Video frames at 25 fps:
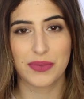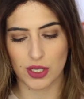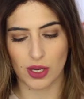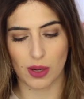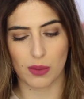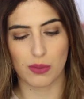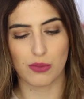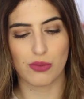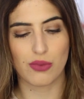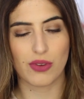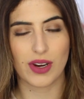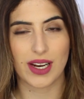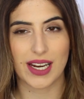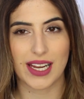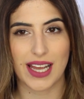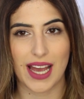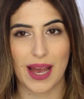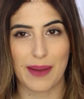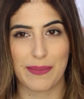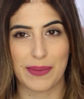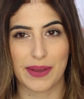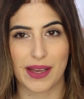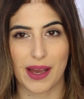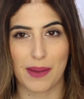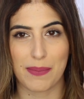So I'm really
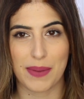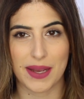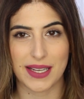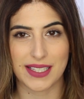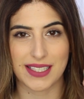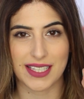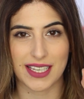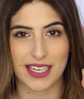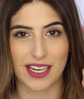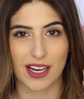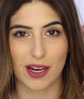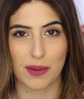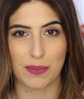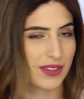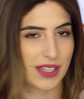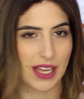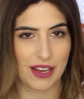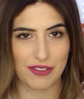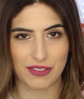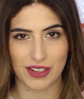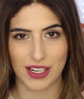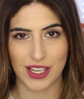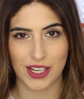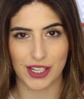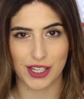happy I picked that up.
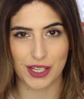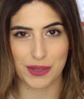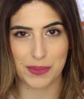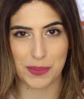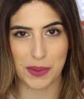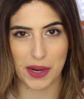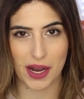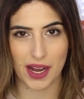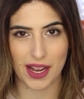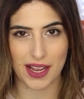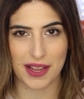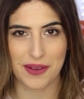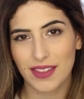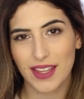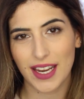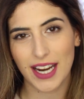Definitely a good buy.